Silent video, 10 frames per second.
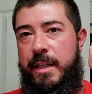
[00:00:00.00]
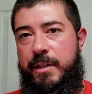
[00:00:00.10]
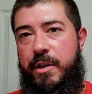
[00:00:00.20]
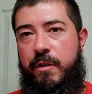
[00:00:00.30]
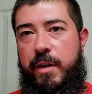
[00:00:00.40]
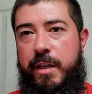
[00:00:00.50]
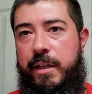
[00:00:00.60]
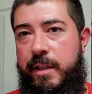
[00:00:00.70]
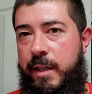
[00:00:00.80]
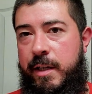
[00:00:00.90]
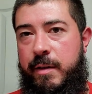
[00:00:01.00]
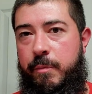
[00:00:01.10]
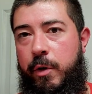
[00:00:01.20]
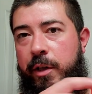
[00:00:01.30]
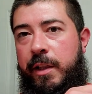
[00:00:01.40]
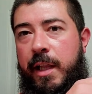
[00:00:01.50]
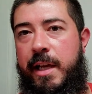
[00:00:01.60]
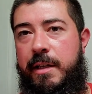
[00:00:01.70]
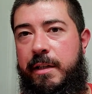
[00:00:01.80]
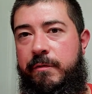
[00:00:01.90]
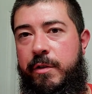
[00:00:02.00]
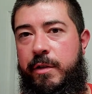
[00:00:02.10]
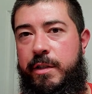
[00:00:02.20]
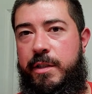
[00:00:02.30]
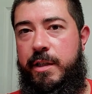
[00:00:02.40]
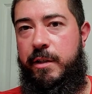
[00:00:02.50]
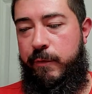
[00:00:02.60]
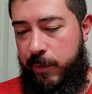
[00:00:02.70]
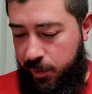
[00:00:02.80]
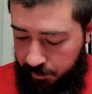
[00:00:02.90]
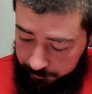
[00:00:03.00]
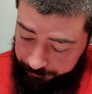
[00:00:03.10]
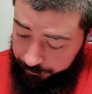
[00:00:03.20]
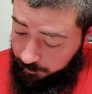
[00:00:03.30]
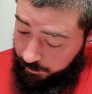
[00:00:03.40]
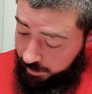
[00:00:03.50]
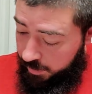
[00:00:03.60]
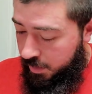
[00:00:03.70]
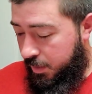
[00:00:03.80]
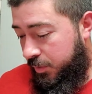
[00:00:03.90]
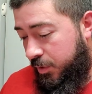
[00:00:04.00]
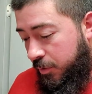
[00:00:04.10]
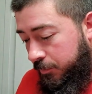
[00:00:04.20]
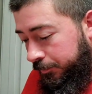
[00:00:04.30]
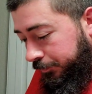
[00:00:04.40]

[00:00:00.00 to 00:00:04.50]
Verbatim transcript: It's already uh, pretty late, if you can see over there. So,